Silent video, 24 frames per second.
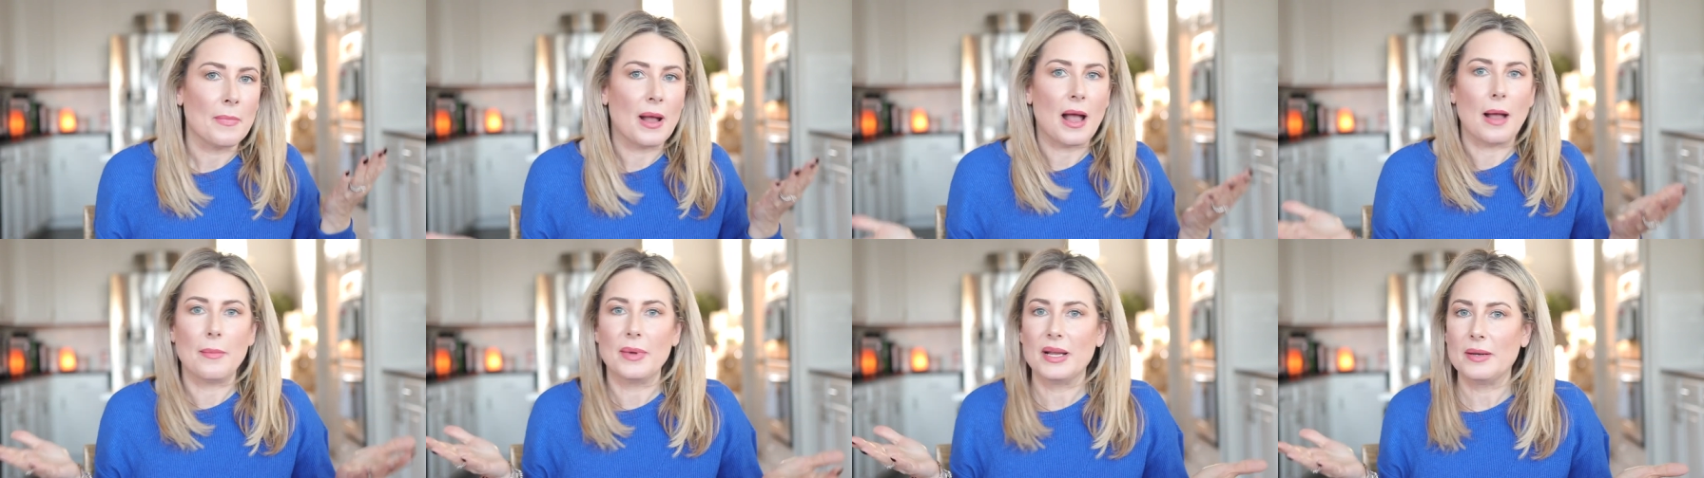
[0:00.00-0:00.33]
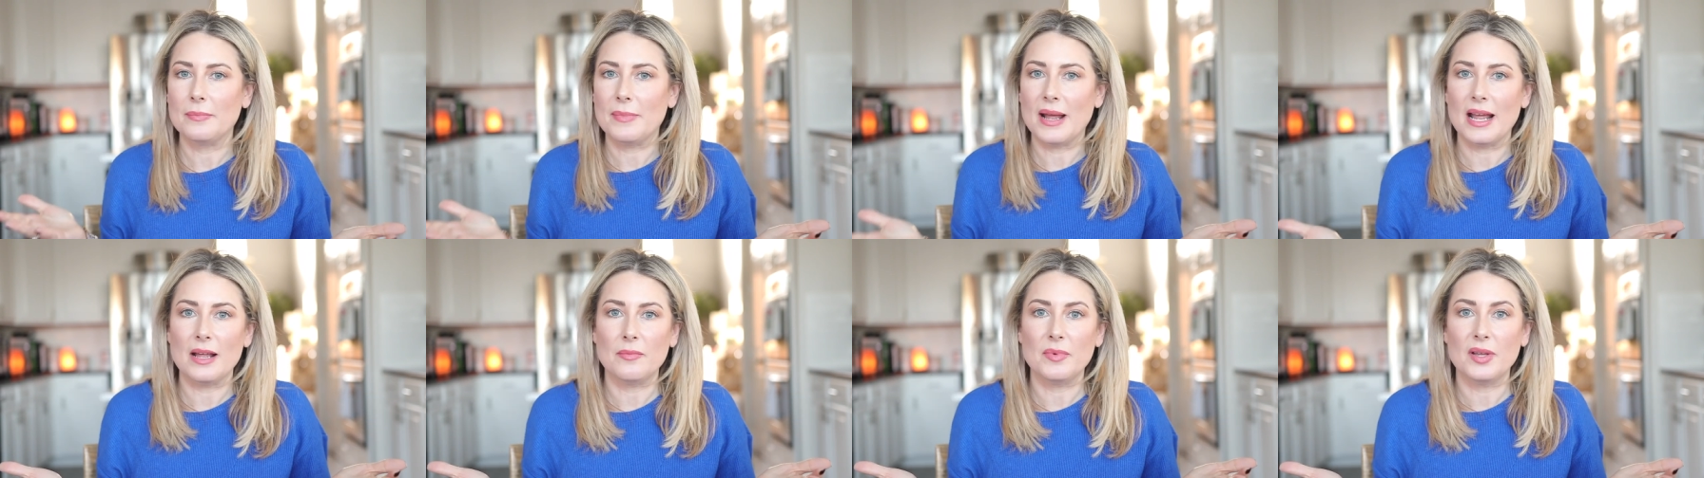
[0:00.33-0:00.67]
I
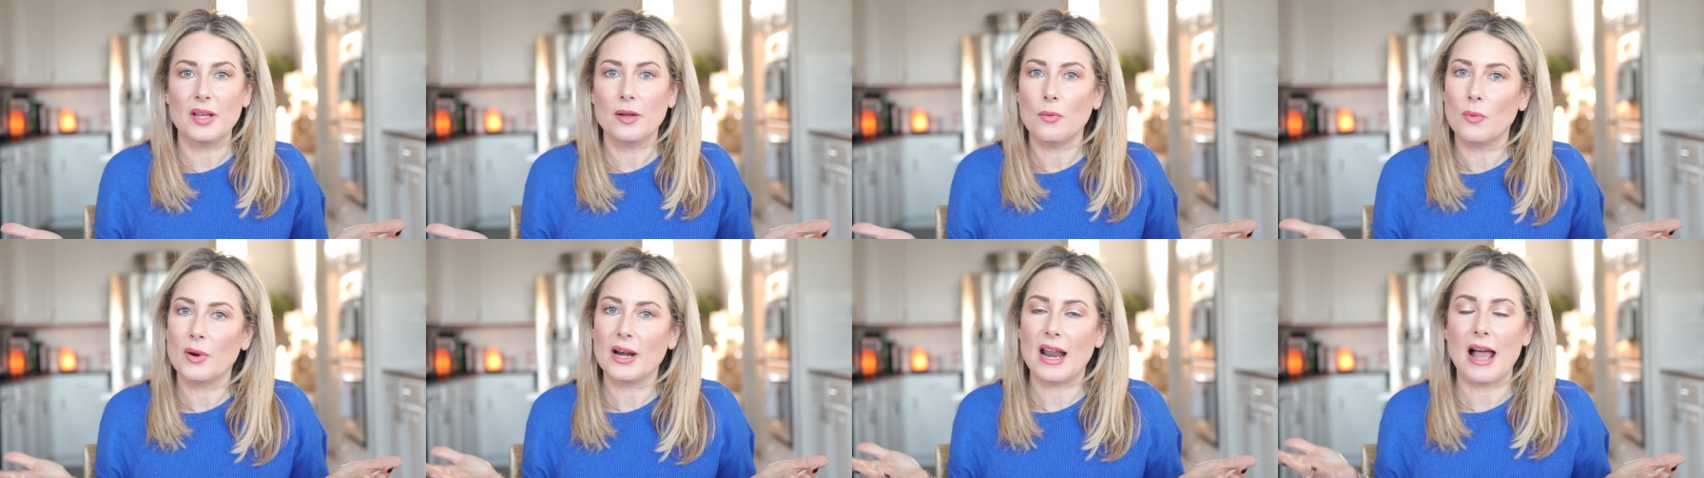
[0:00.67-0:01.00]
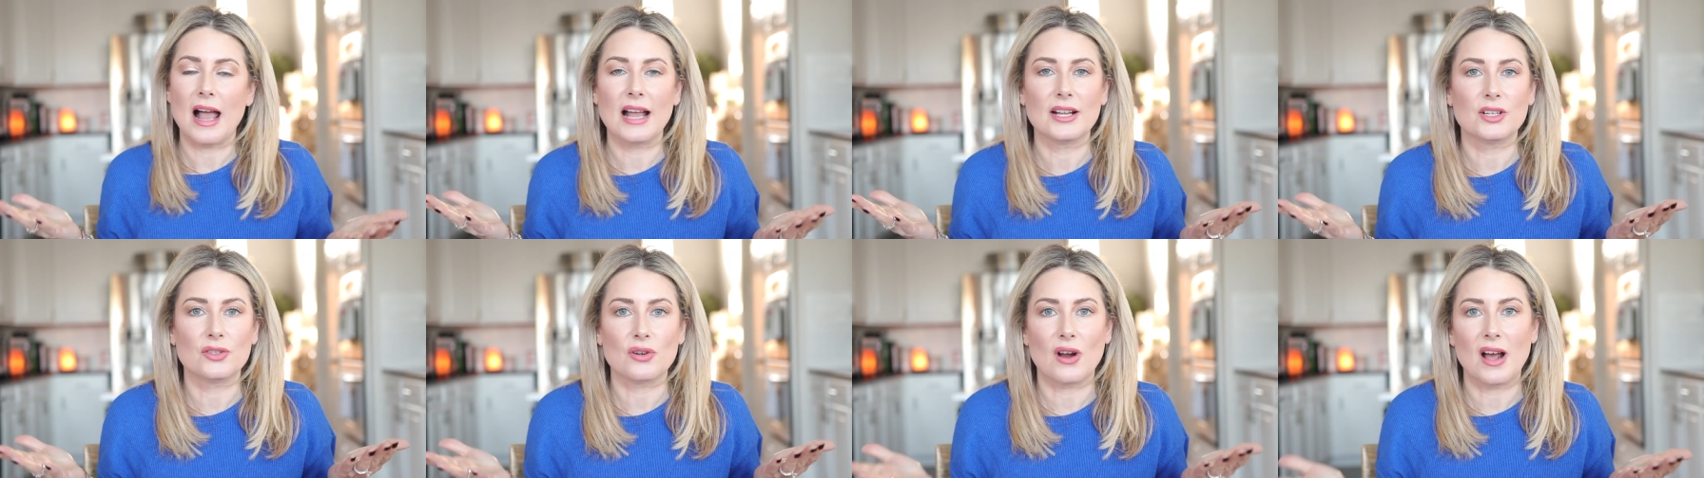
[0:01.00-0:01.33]
mean, maybe when
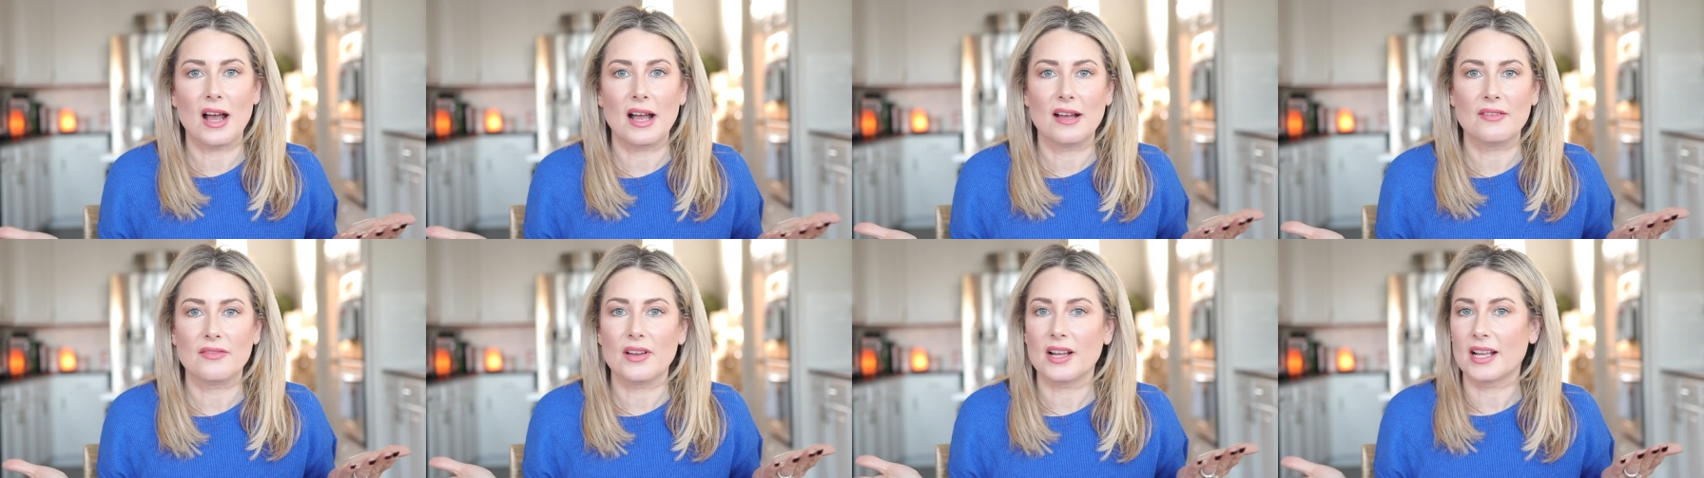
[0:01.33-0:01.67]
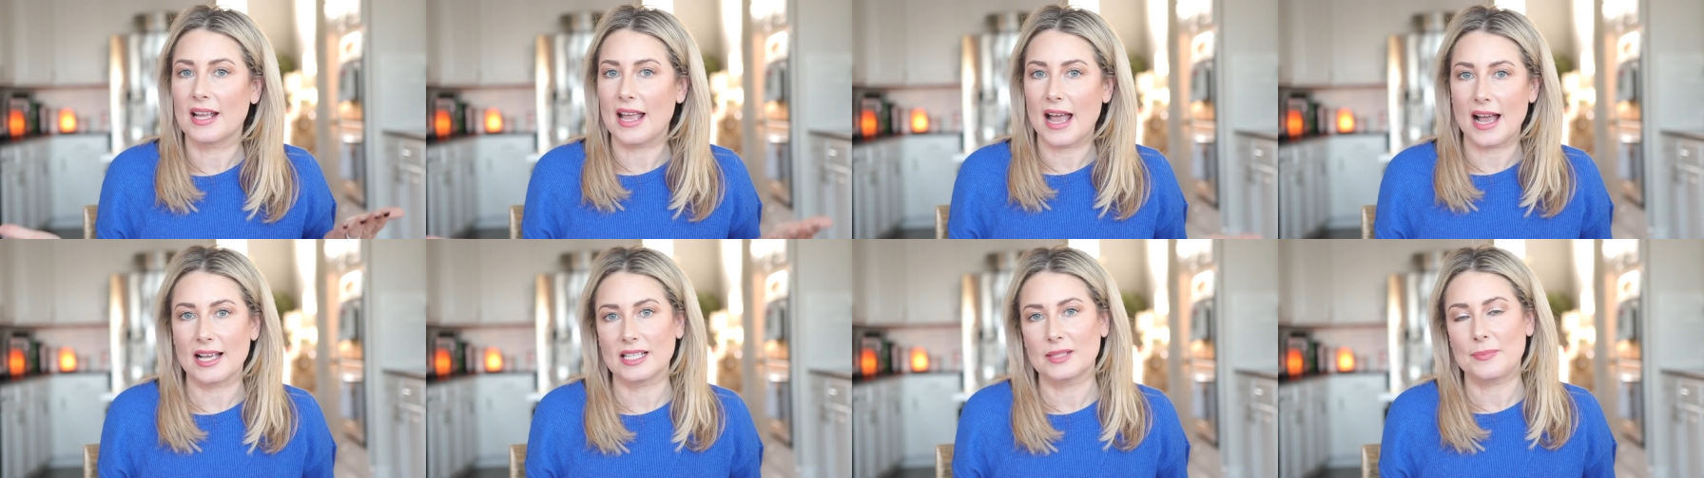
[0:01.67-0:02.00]
I drive a
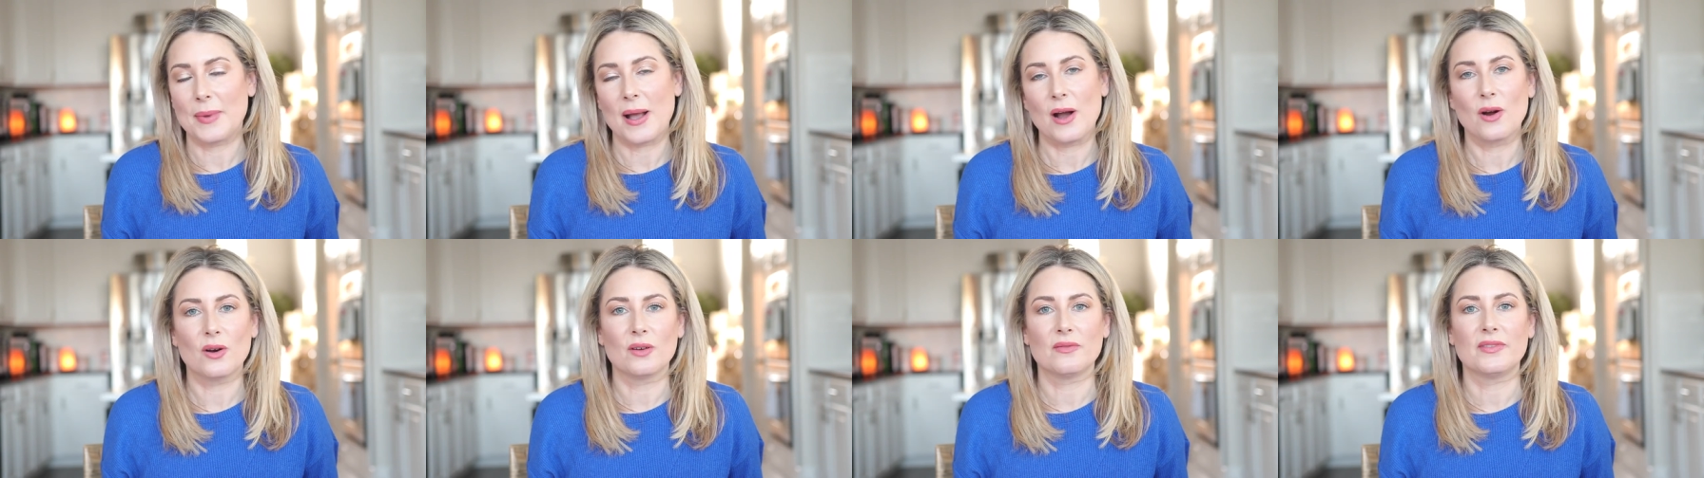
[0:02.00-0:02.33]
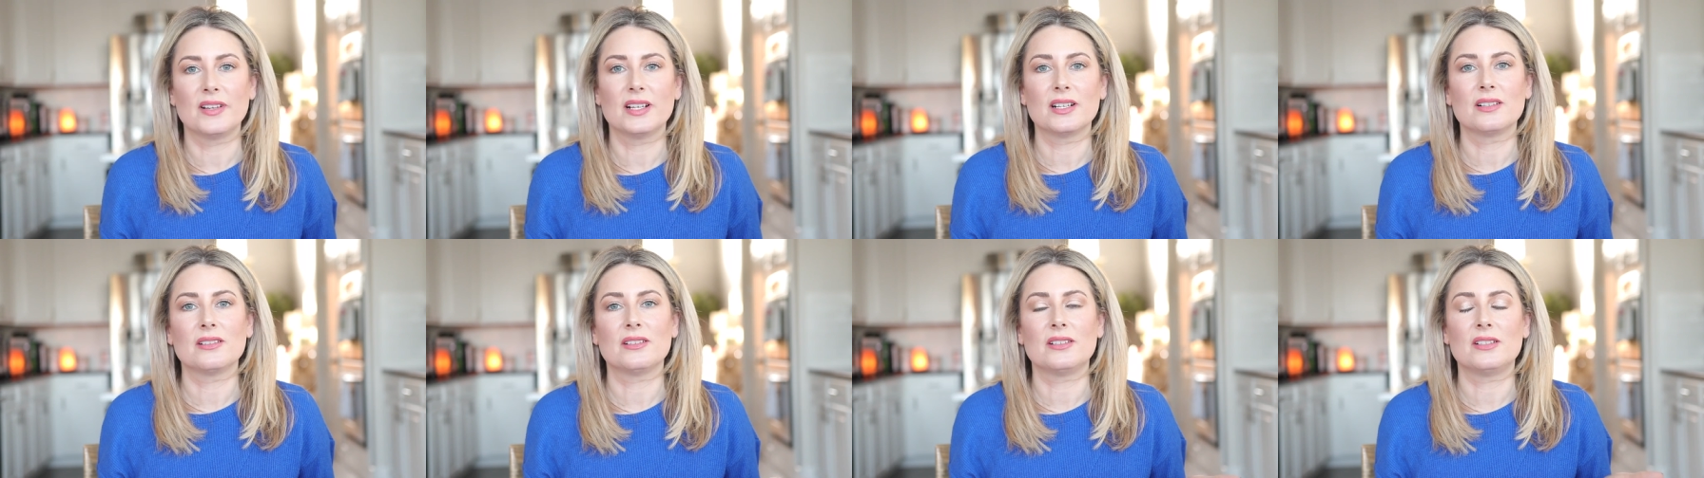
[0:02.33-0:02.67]
gas powered
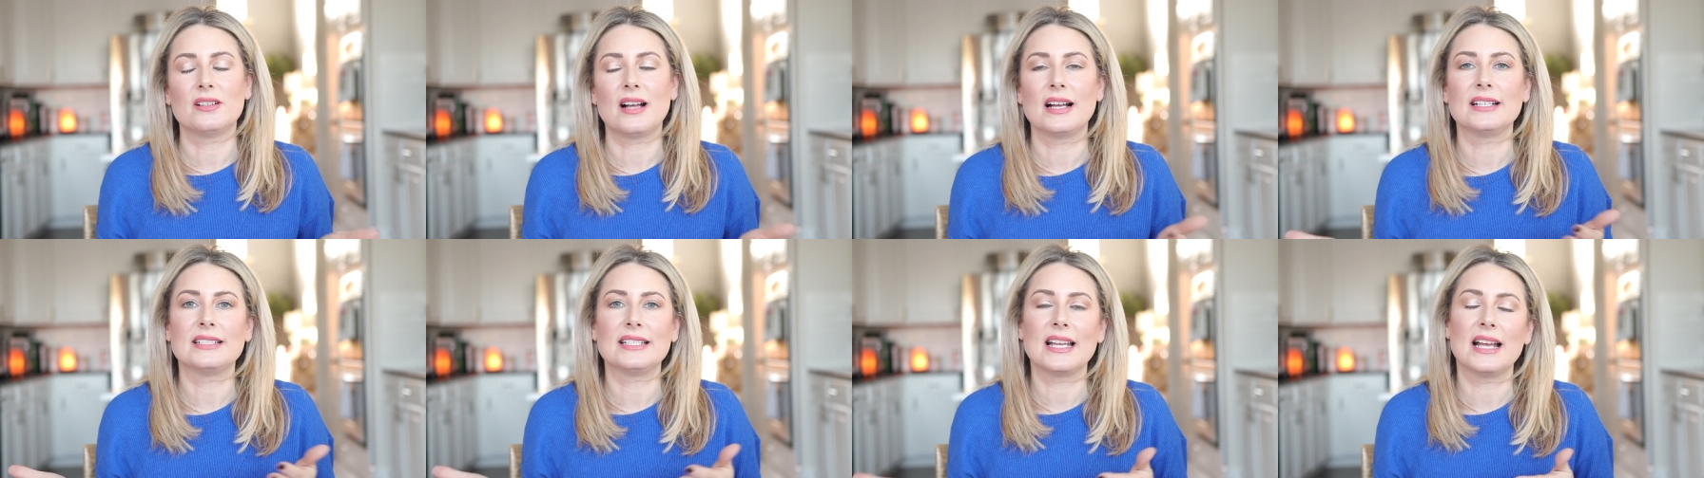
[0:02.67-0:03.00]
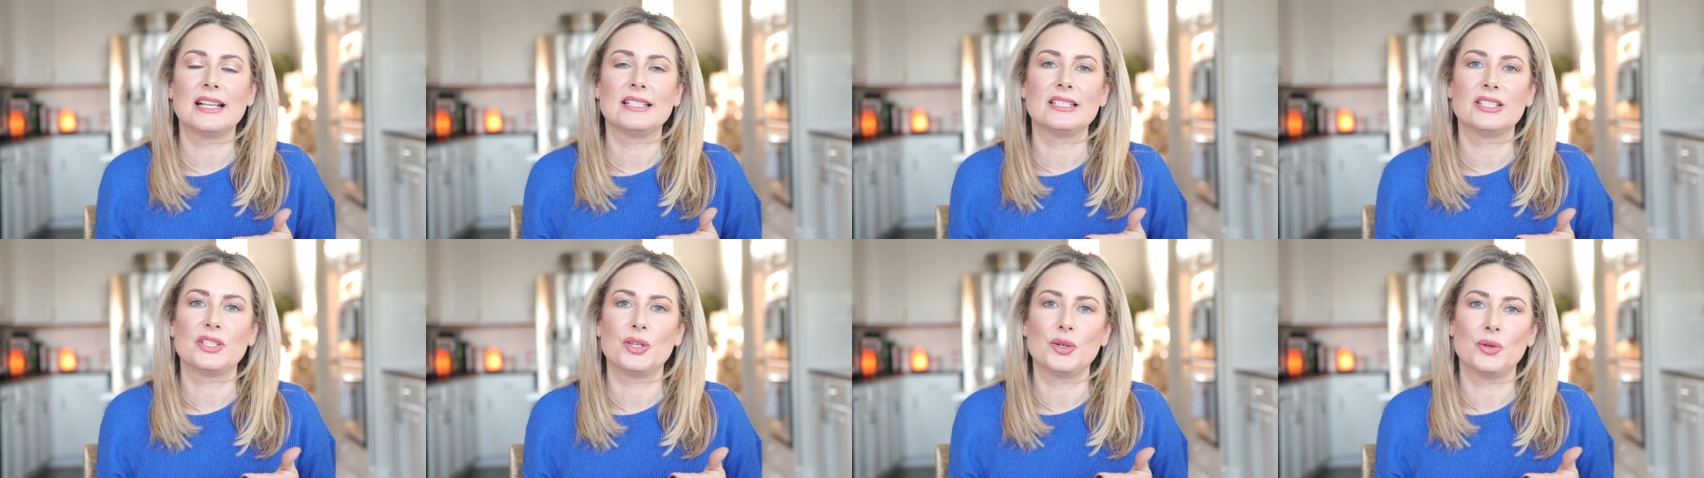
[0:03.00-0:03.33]
vehicle, I
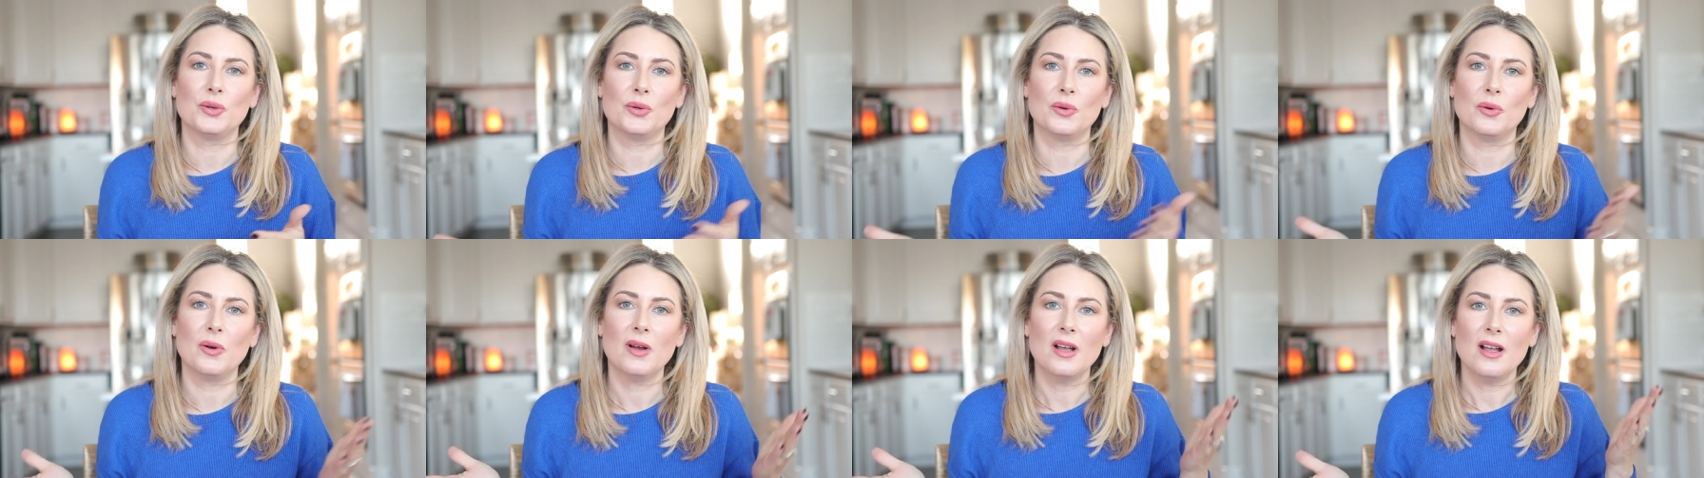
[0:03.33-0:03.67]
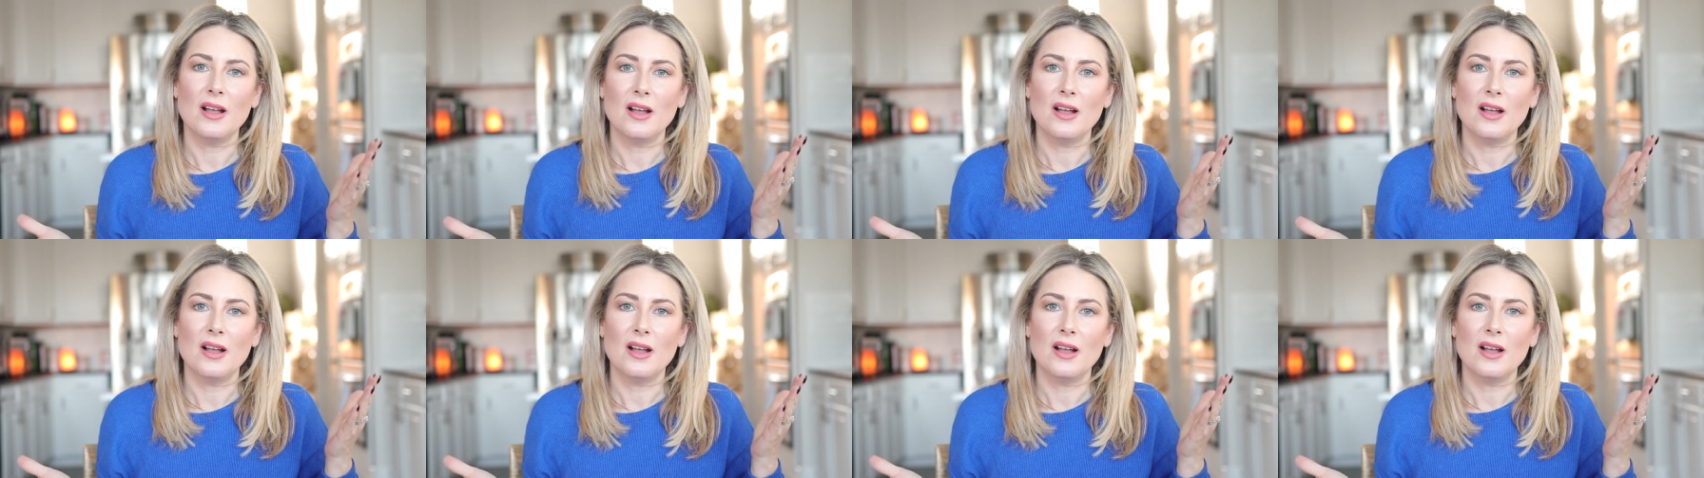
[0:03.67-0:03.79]
tend to